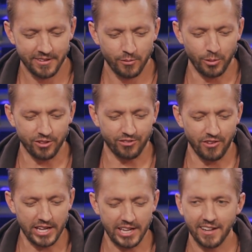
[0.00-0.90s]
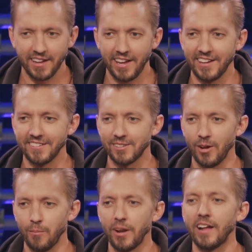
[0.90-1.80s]
We were just faking." And
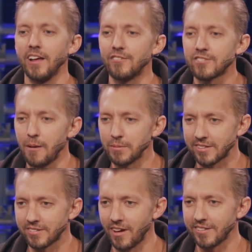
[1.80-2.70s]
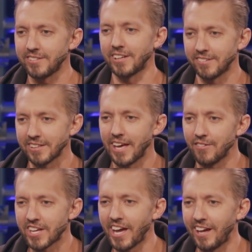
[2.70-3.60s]
so, but I love Thomas's honesty because it
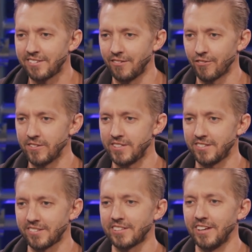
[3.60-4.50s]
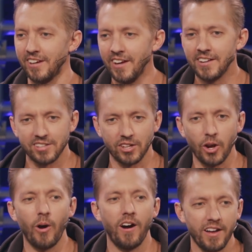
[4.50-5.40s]
gave occasion for Jesus to to
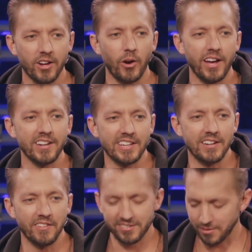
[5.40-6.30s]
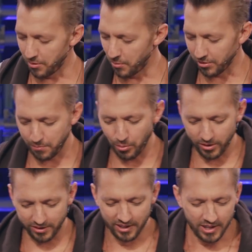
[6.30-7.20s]
go on, go ahead and give us some of the most
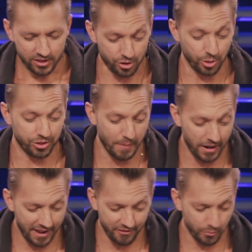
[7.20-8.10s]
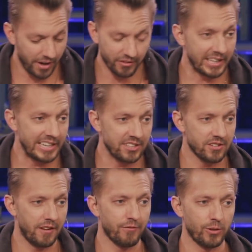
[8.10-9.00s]
important truth about heaven we ever get in
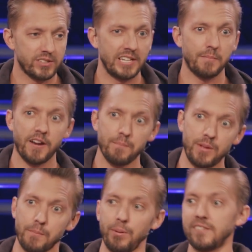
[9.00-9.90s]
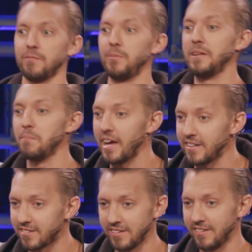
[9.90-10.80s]
John 14 about it being a place of many
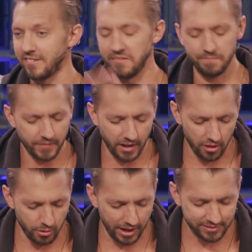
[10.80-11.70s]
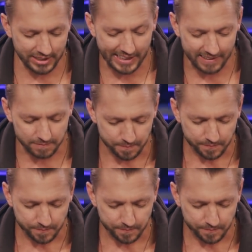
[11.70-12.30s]
mansions and and all the rest. Anyhow.